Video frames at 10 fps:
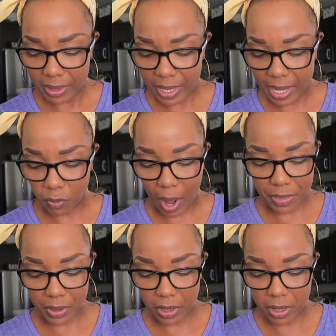they'd
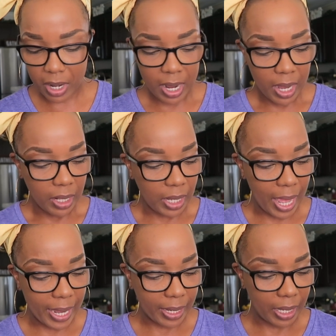rather
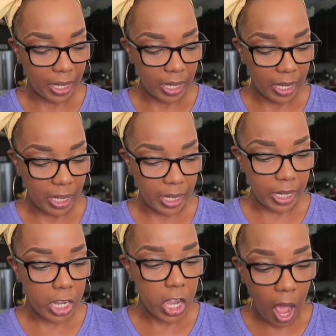like
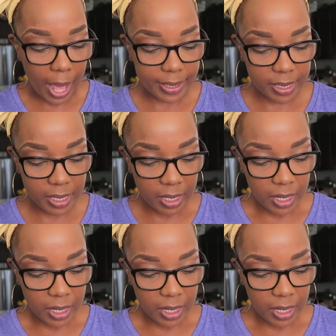not